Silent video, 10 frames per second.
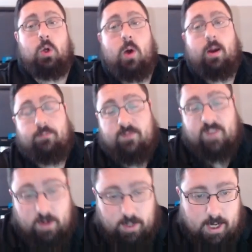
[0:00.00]
I'm
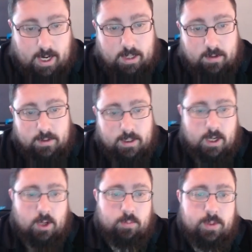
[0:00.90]
very high on
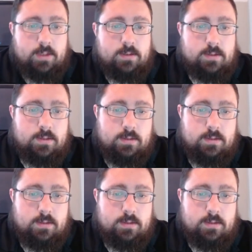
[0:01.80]
Kyle Pitts.